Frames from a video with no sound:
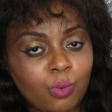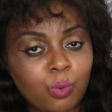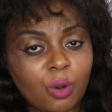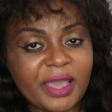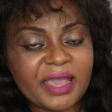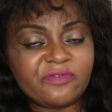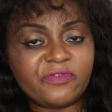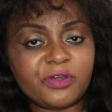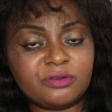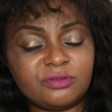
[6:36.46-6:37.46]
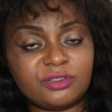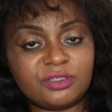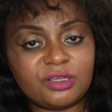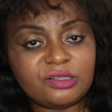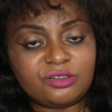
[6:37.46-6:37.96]
What headphones
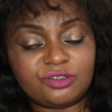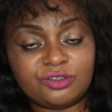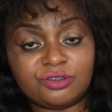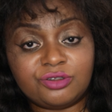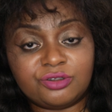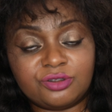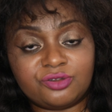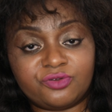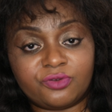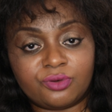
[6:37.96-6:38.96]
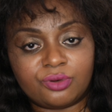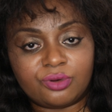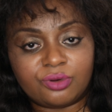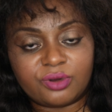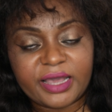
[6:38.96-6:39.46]
do you use
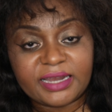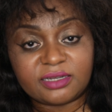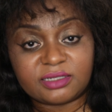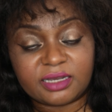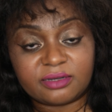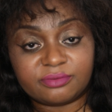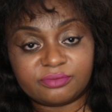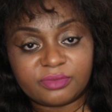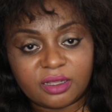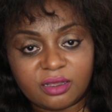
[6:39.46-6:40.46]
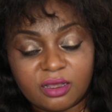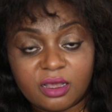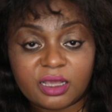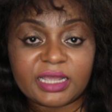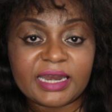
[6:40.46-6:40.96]
for editing?
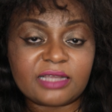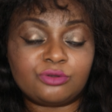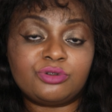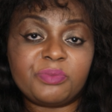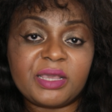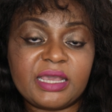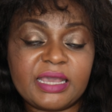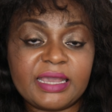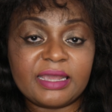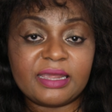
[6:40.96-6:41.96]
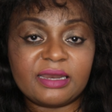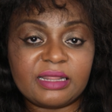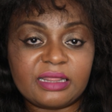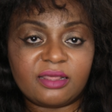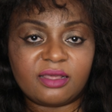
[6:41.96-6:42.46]
Connect me
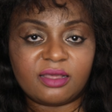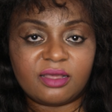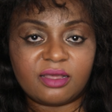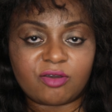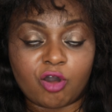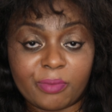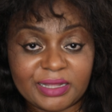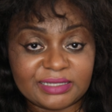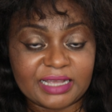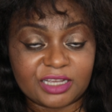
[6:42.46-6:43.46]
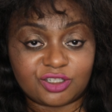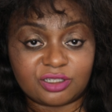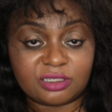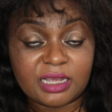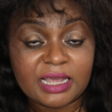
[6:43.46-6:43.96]
in the comment
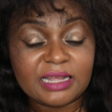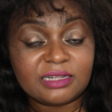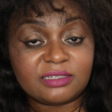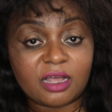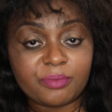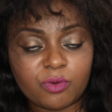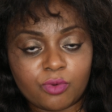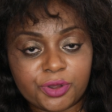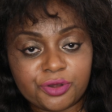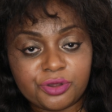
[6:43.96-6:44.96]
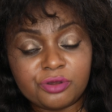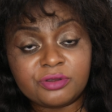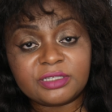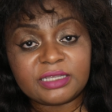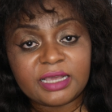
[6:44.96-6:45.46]
section. Tell me what you're
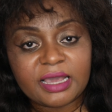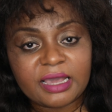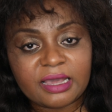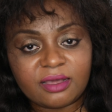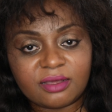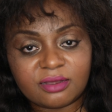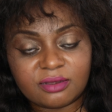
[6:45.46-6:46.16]
using.